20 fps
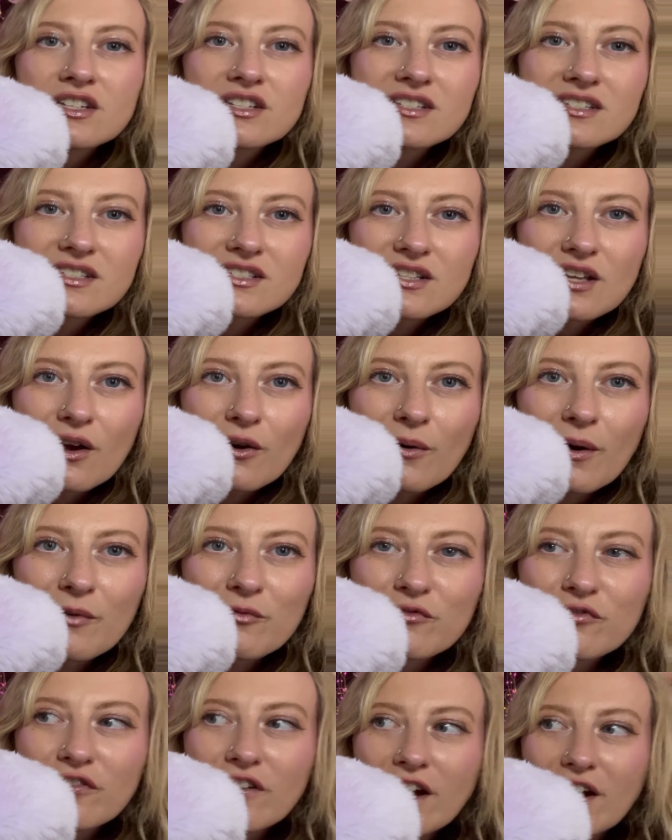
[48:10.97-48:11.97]
So
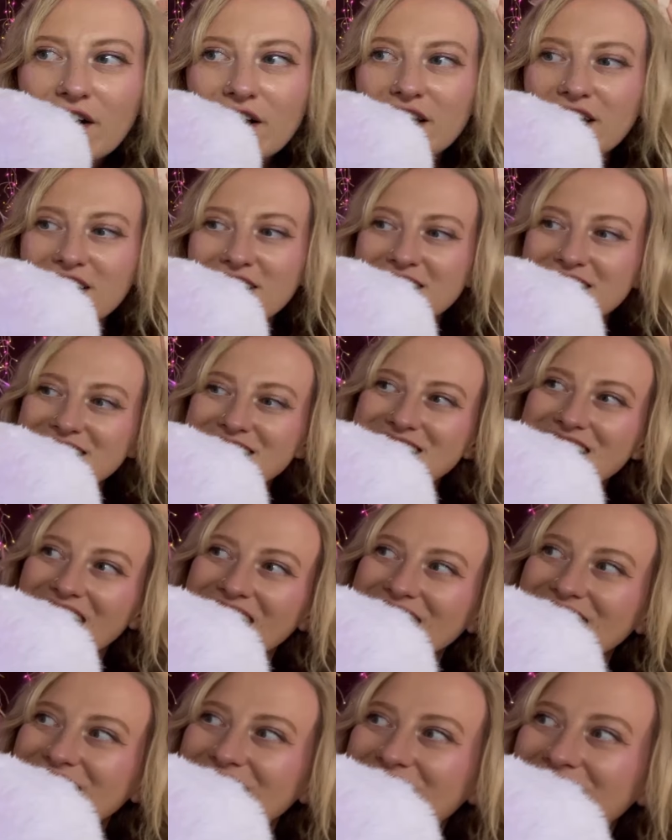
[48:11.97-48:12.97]
I'm very
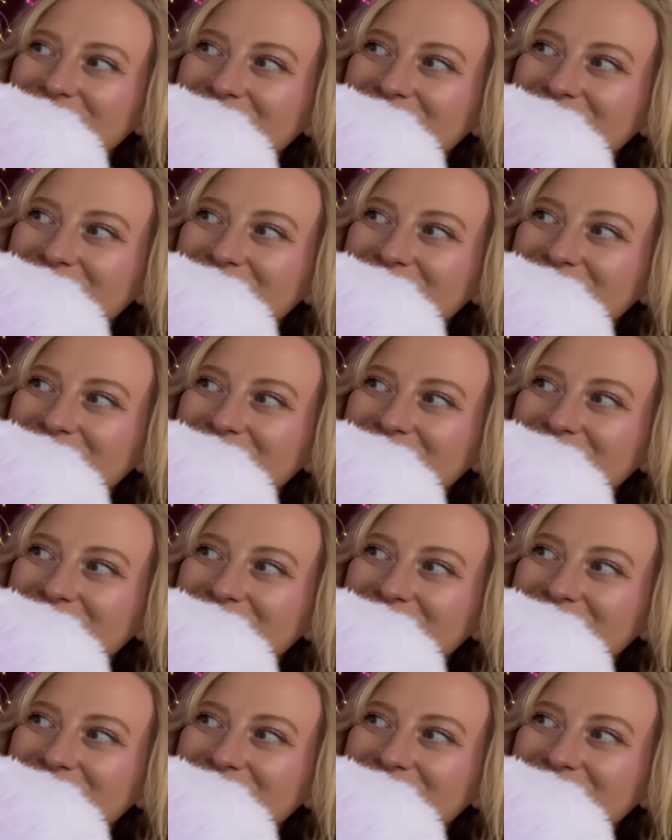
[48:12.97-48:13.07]
excited.